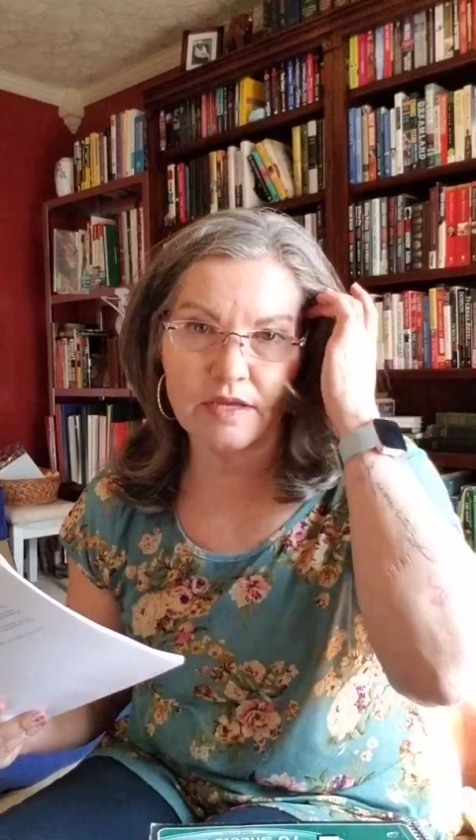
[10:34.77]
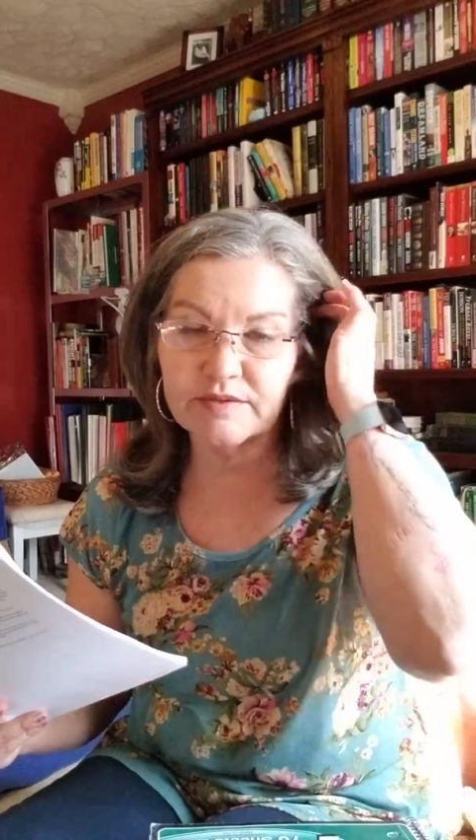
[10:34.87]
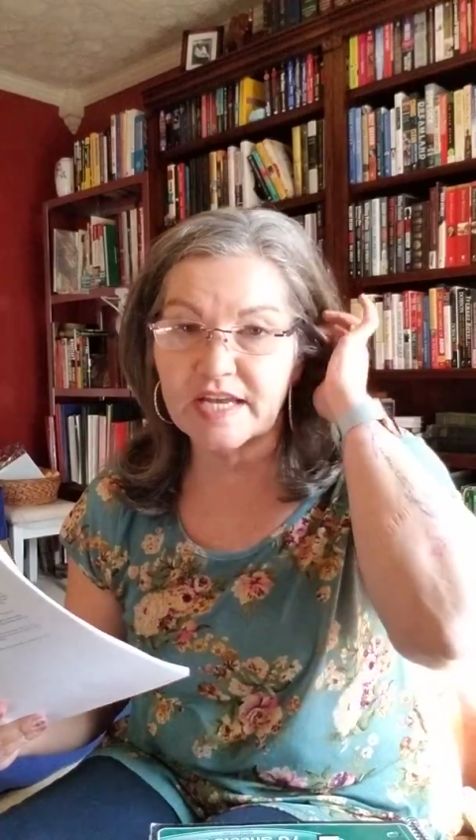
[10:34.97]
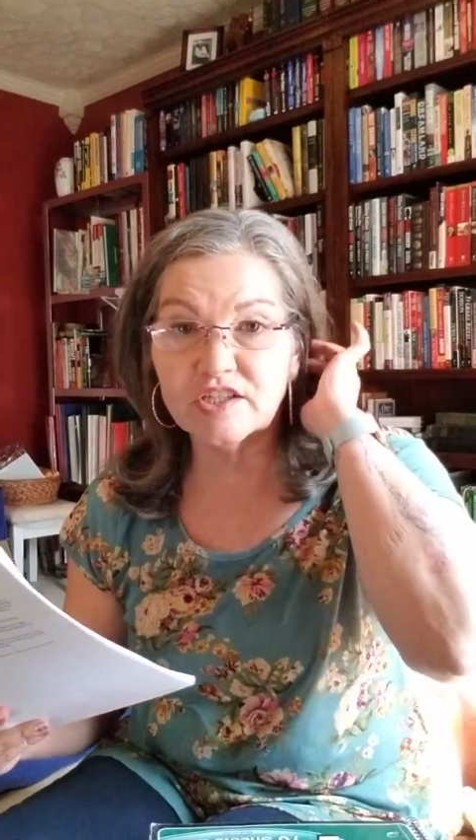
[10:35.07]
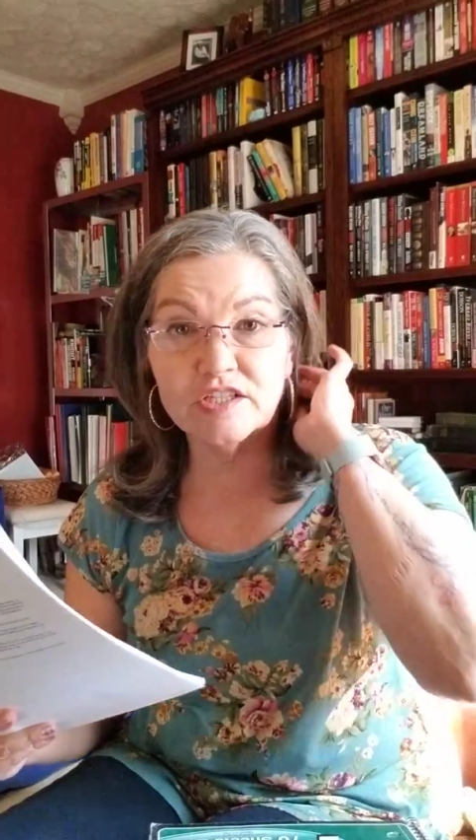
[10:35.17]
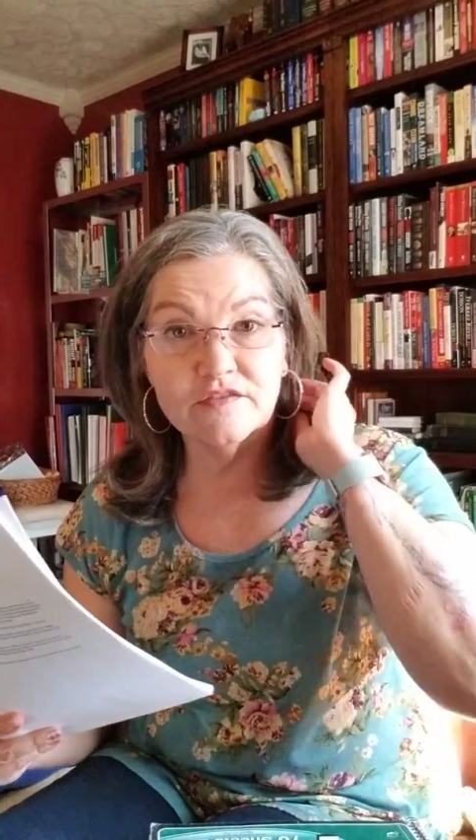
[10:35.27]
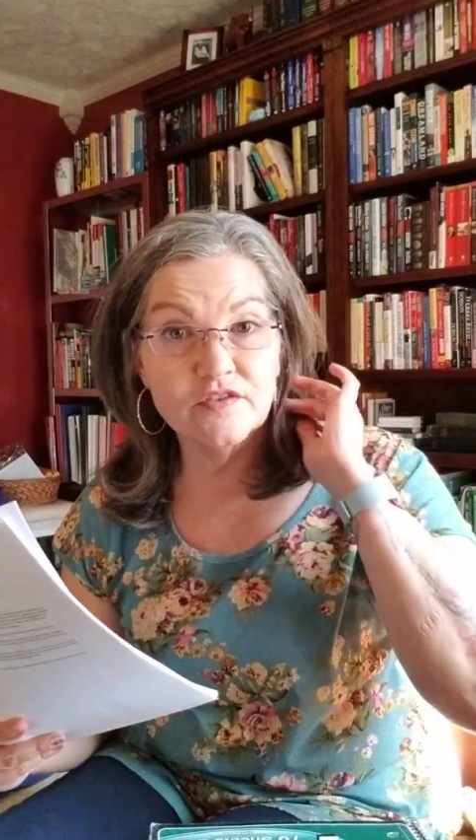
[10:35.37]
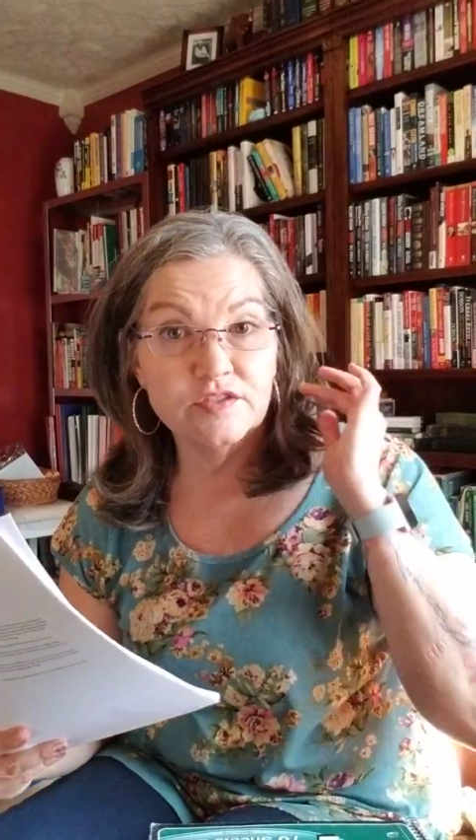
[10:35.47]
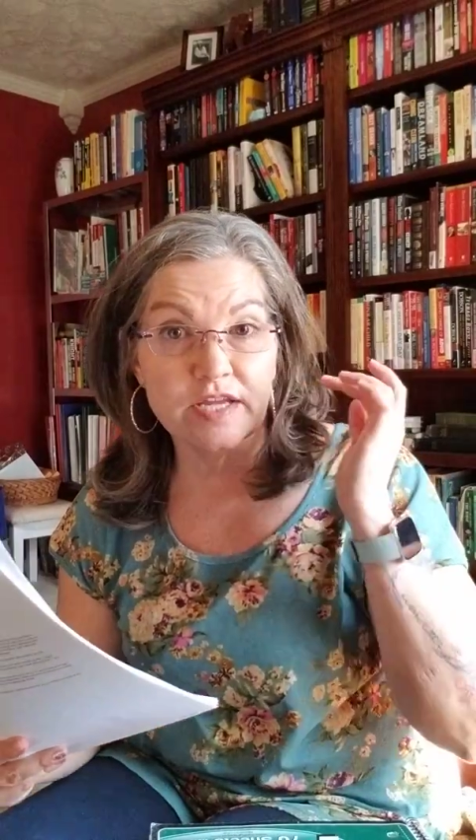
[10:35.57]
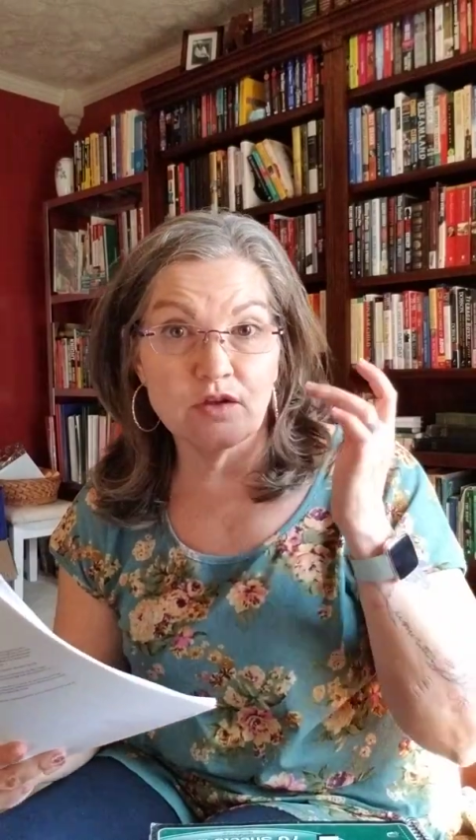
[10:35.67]
actually the
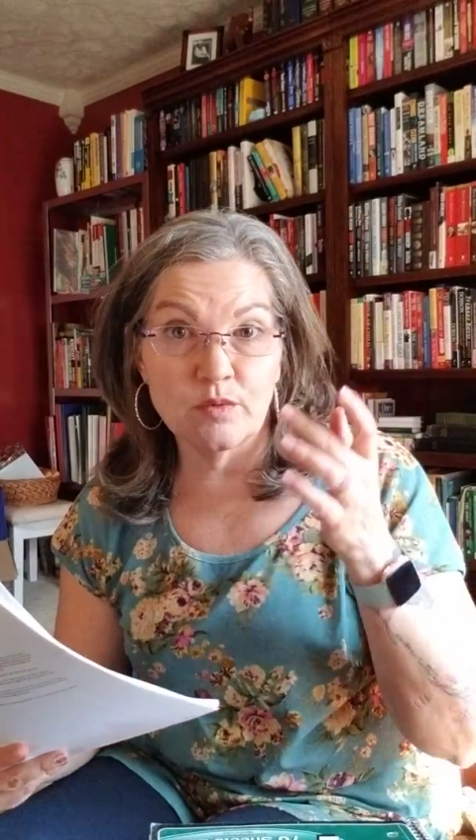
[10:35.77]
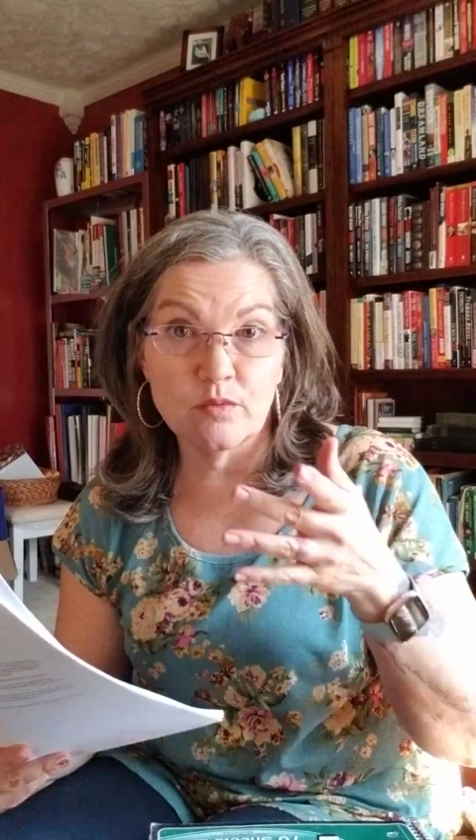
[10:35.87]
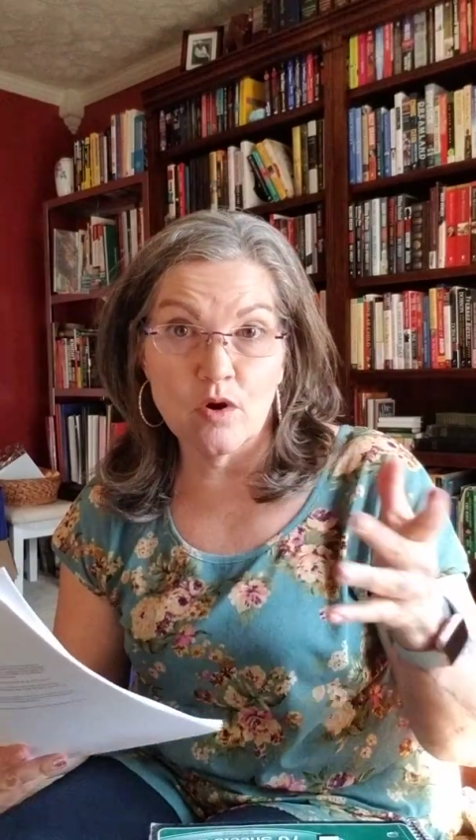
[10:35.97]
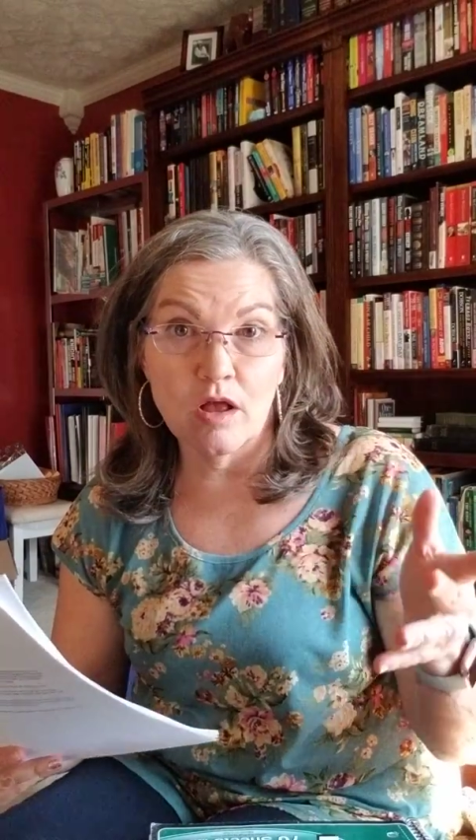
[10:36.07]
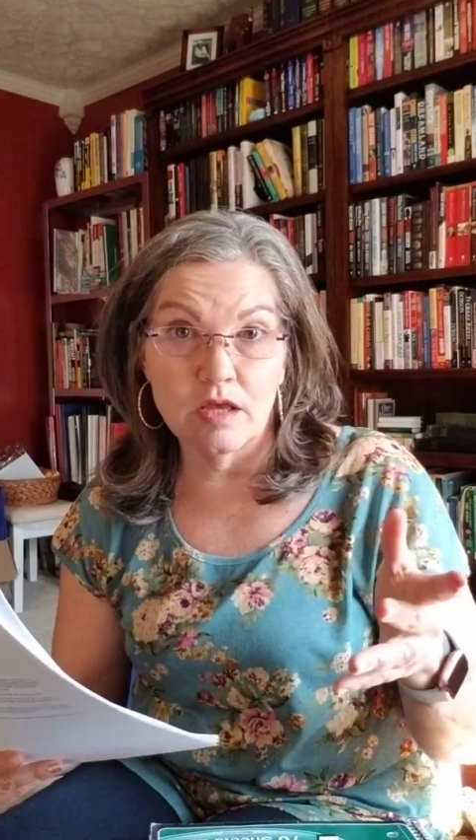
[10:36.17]
first day that we were all